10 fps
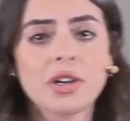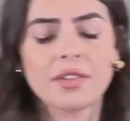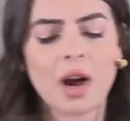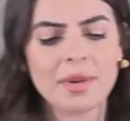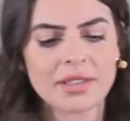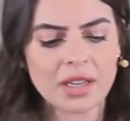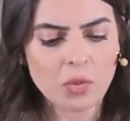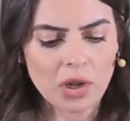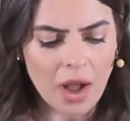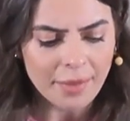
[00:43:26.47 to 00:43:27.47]
could have come and said,
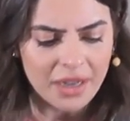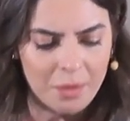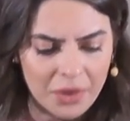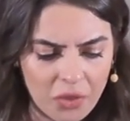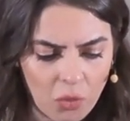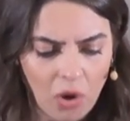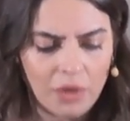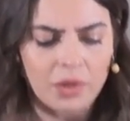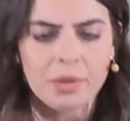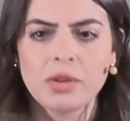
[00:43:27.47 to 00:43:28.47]
Well, I'm going to build the wall
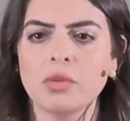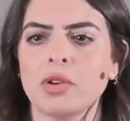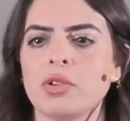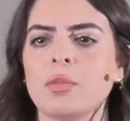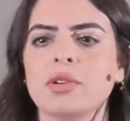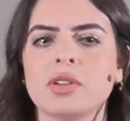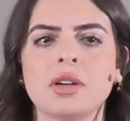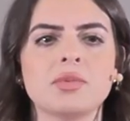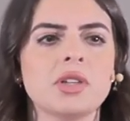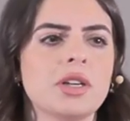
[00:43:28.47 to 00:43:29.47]
and they'll be, they only built it
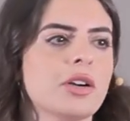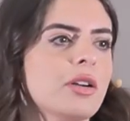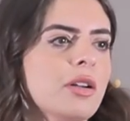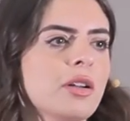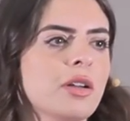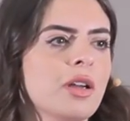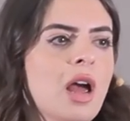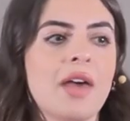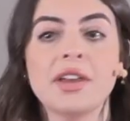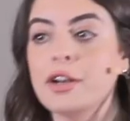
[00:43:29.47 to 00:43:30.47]
up to here.
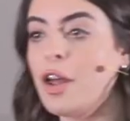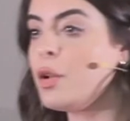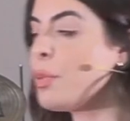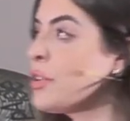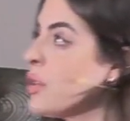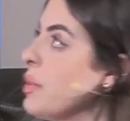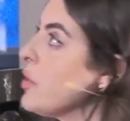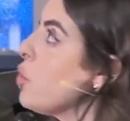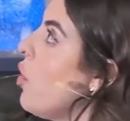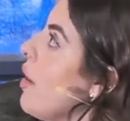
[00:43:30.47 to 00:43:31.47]
And then another person built
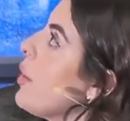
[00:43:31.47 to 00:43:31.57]
a wall